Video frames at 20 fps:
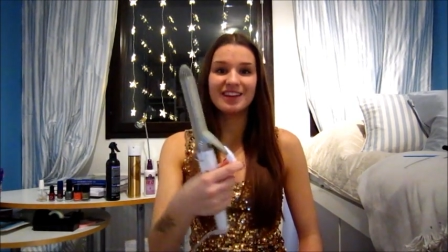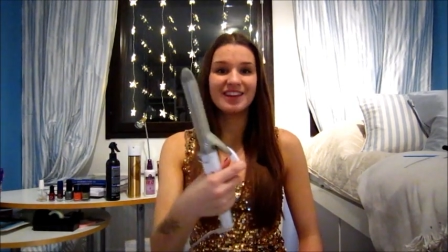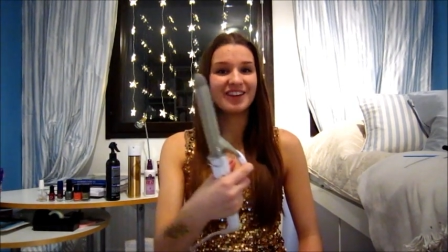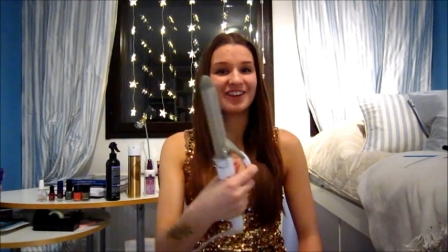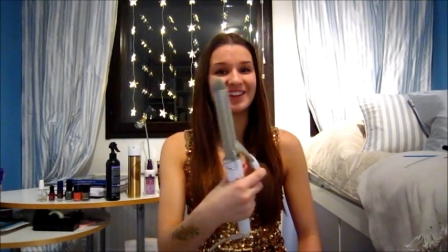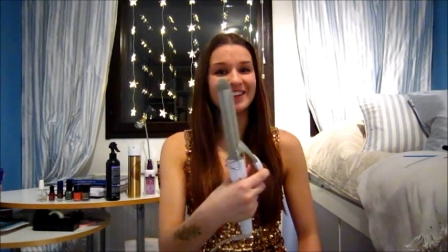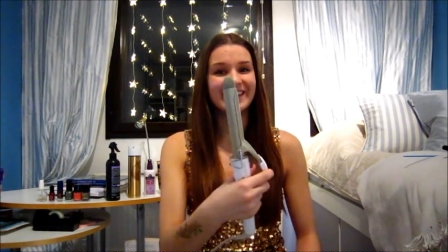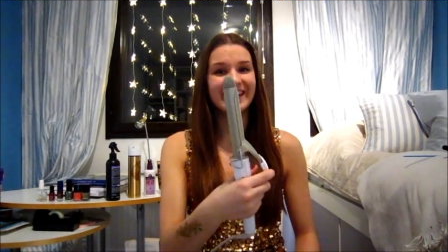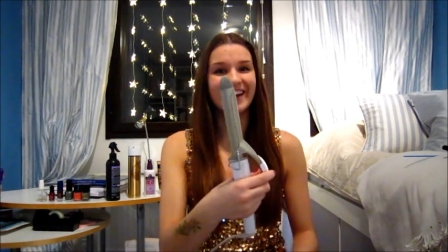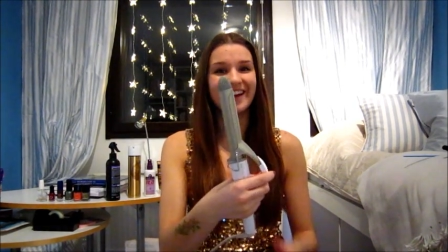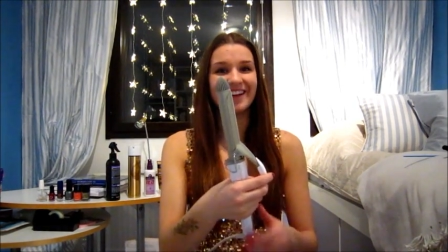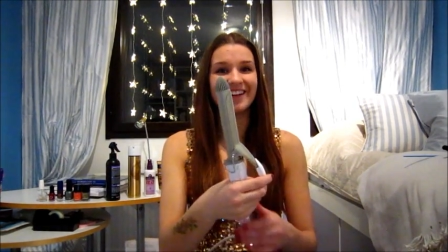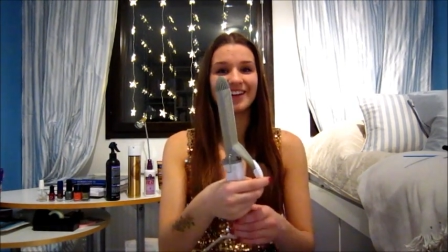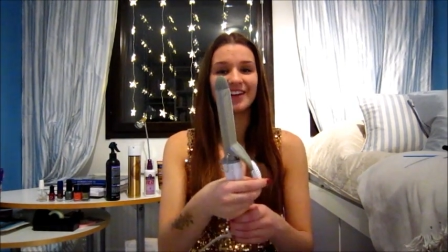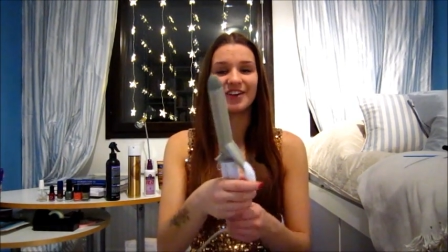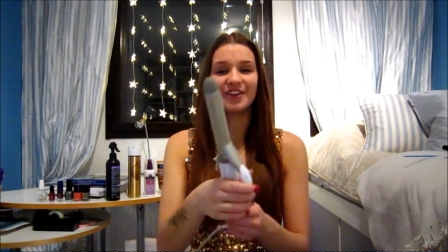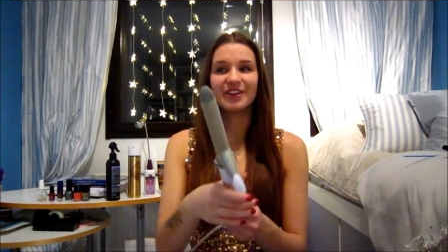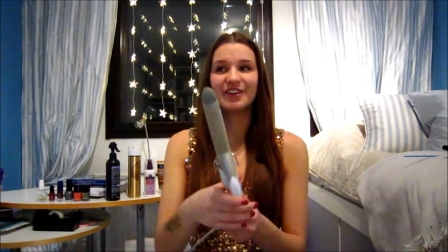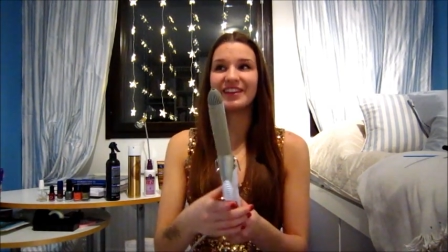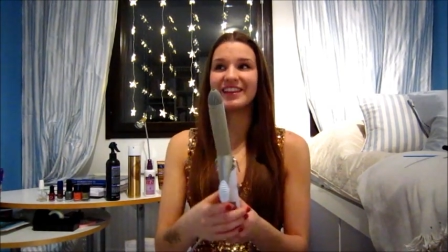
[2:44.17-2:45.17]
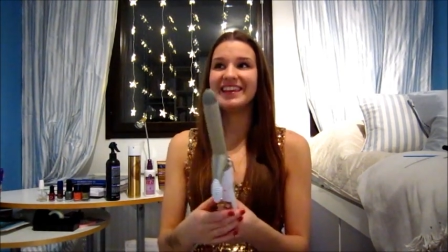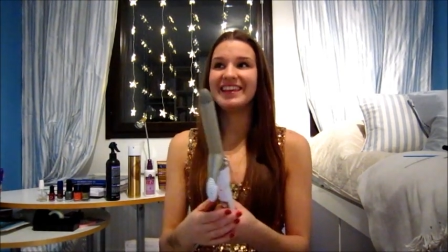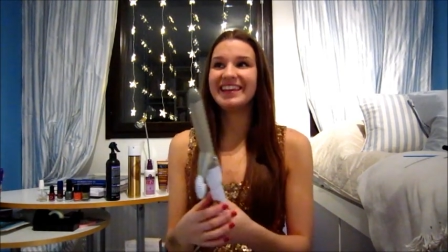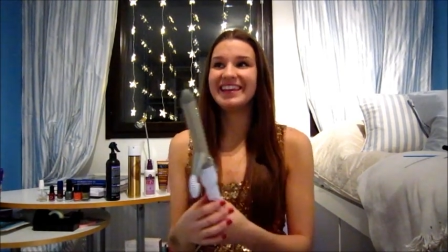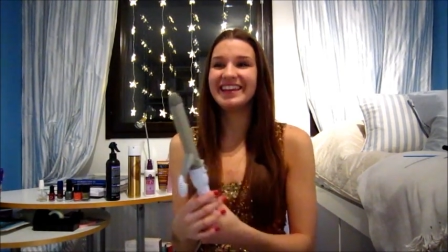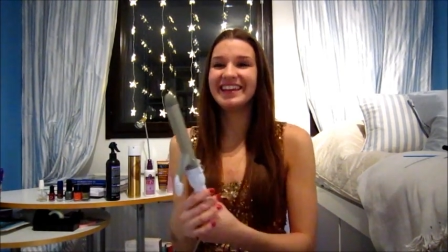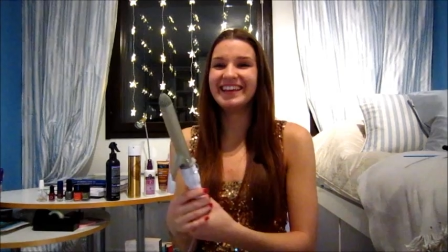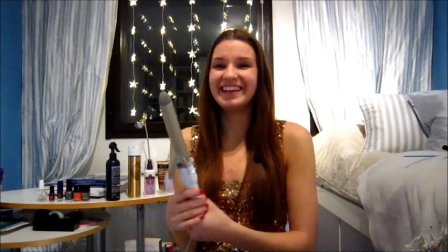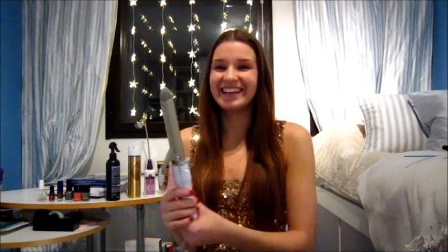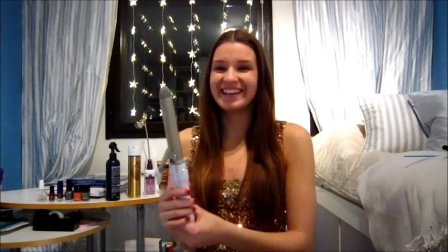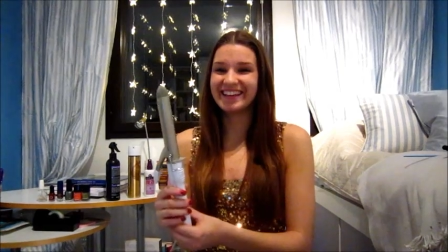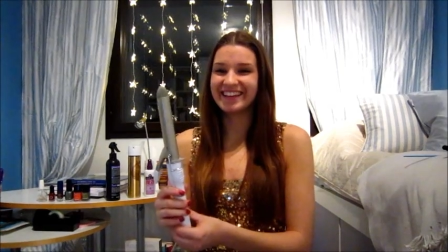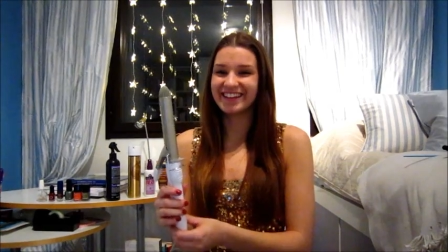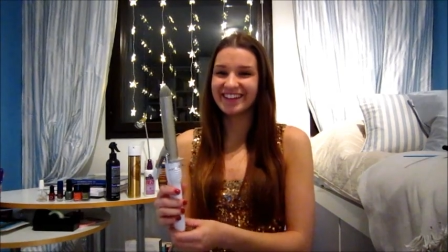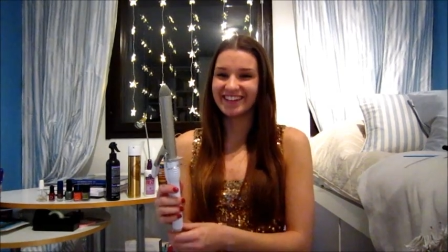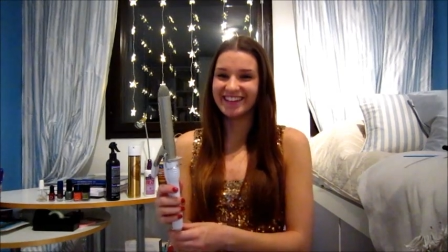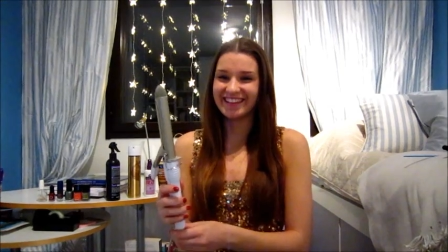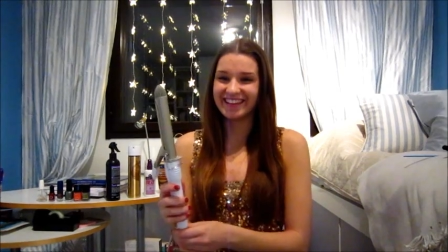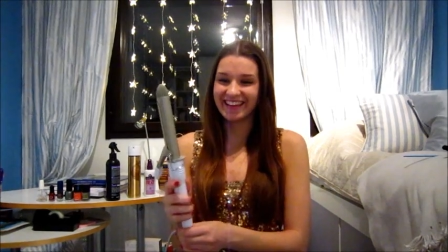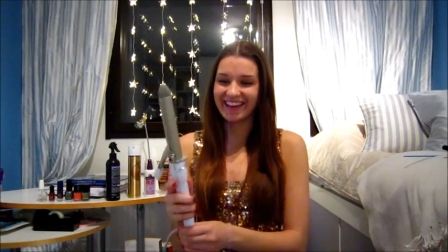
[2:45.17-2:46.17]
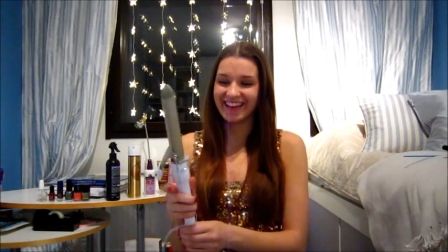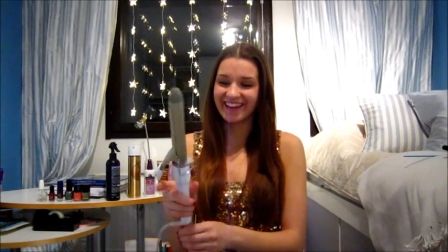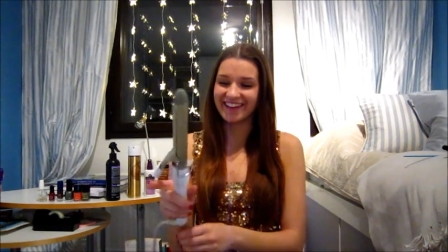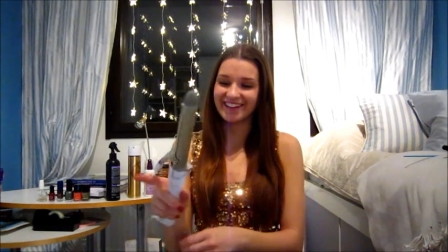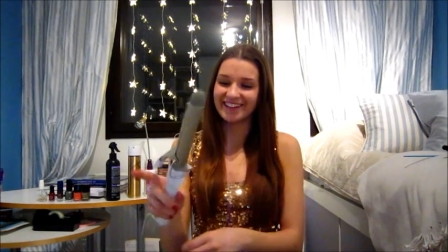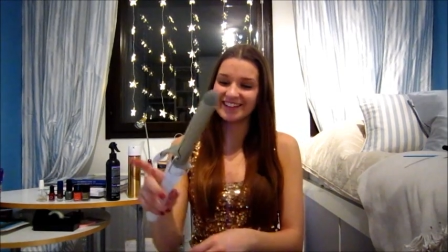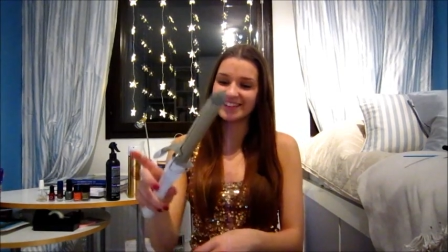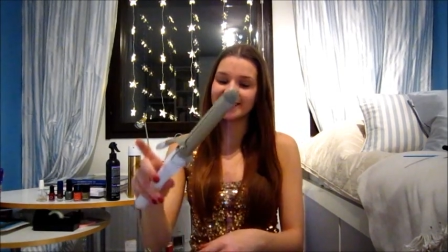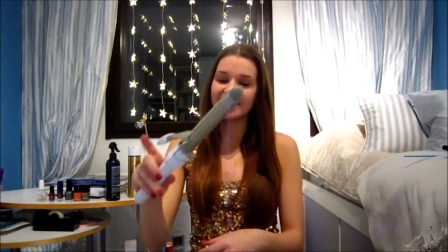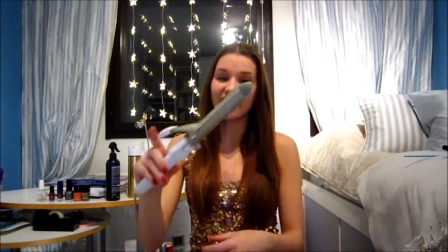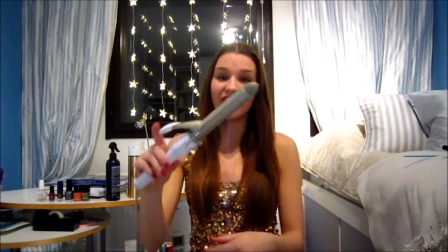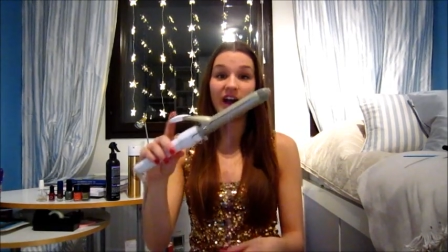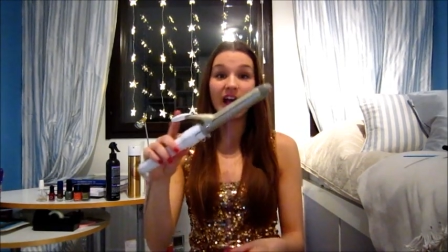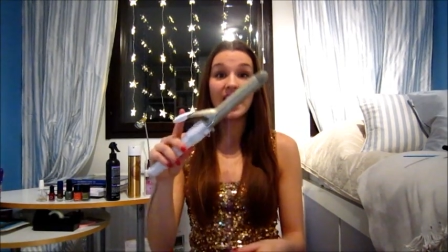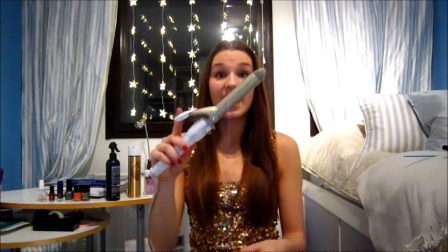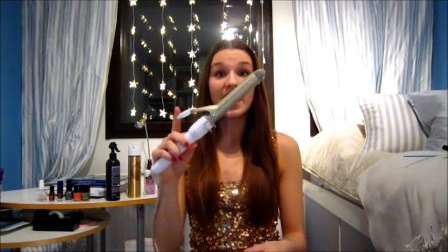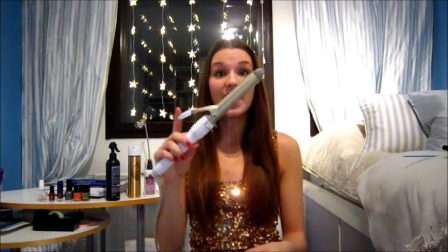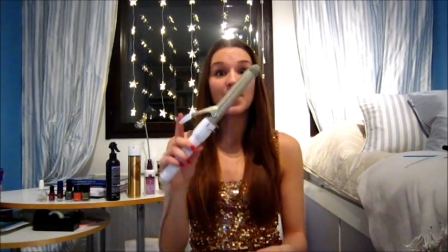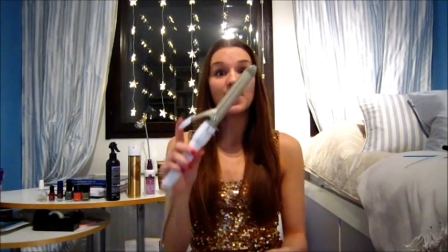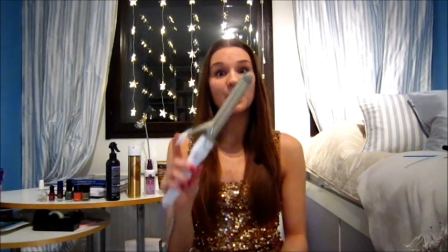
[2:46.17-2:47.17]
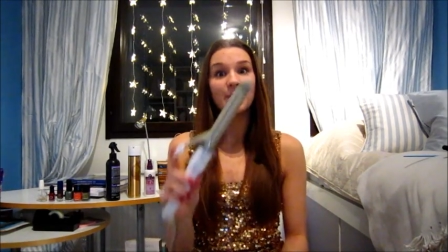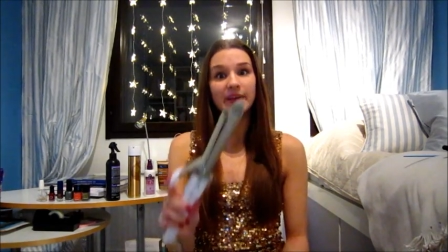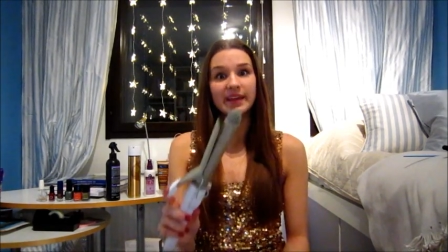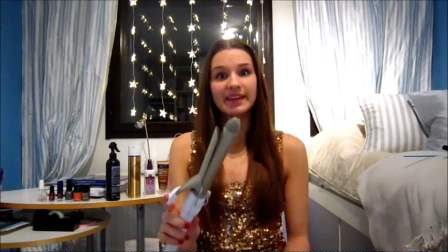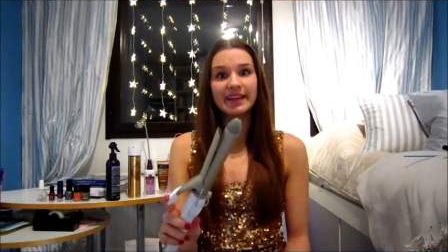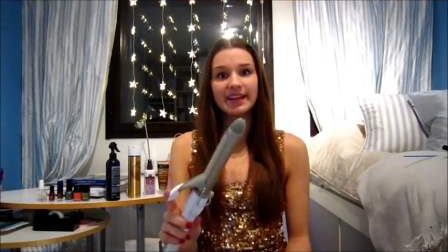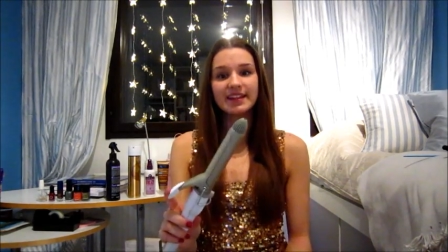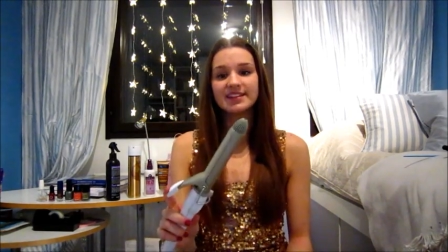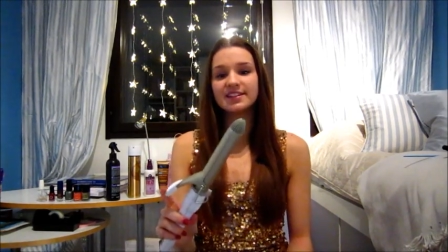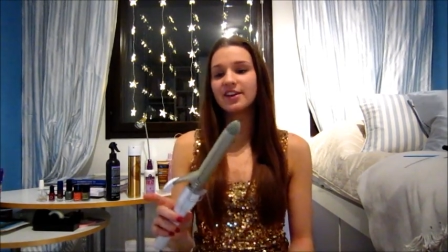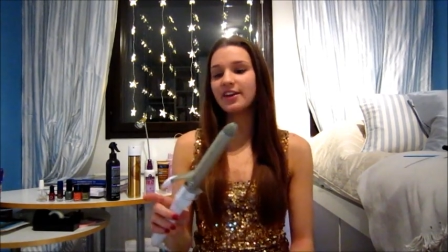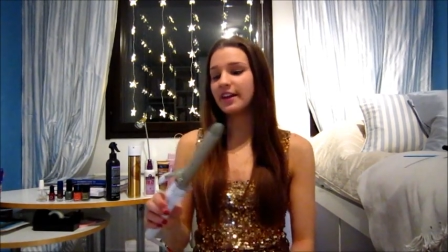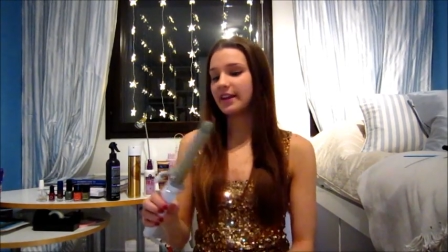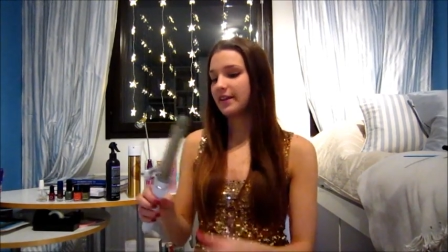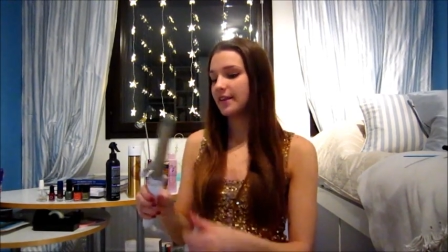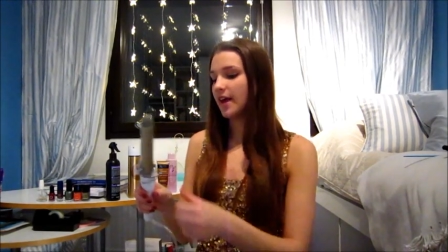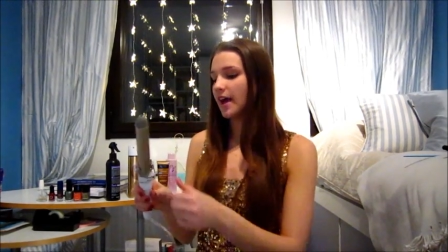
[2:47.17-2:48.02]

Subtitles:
curling iron, so we can get started.